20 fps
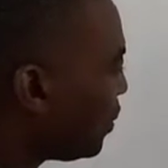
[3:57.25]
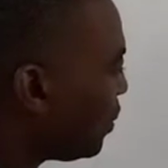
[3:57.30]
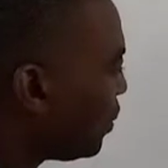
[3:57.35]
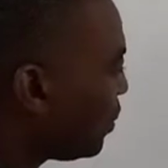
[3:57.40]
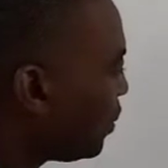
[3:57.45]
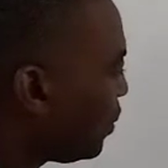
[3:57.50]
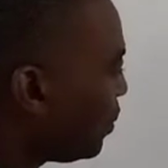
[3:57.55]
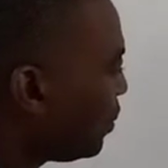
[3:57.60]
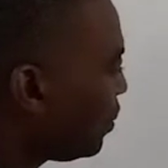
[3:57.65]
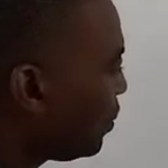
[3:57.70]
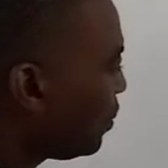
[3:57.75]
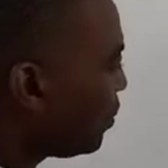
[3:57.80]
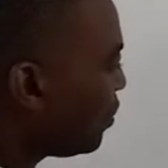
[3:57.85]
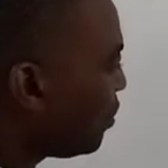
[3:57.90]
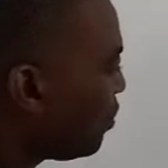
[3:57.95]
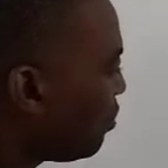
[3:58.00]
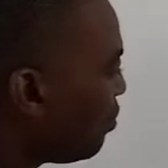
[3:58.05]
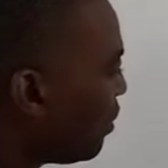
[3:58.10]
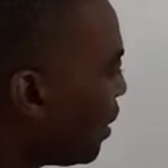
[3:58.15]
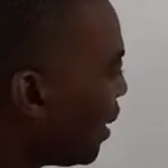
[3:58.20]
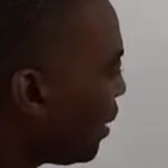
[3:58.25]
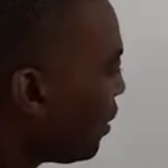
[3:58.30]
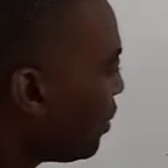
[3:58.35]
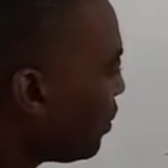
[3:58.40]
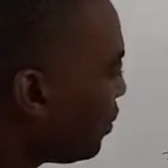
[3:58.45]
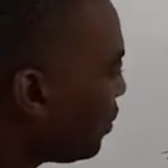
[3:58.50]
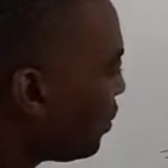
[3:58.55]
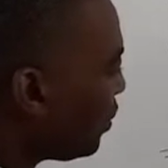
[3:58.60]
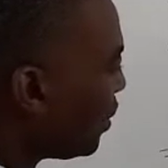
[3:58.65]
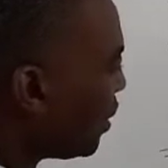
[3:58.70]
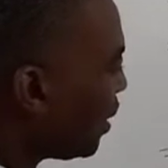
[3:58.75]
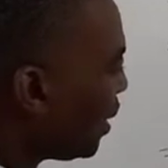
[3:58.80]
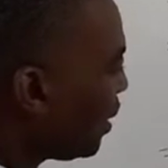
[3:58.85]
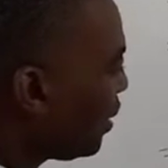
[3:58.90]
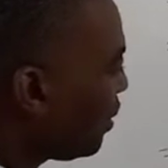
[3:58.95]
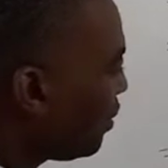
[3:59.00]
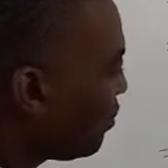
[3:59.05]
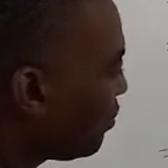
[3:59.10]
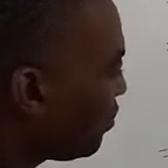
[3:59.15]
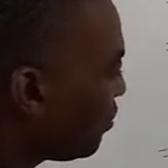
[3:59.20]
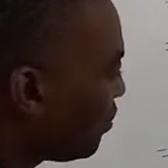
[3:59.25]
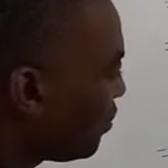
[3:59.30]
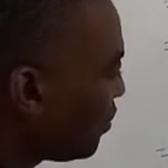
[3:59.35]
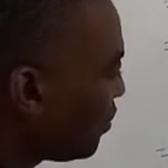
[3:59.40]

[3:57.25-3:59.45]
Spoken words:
2 by root 3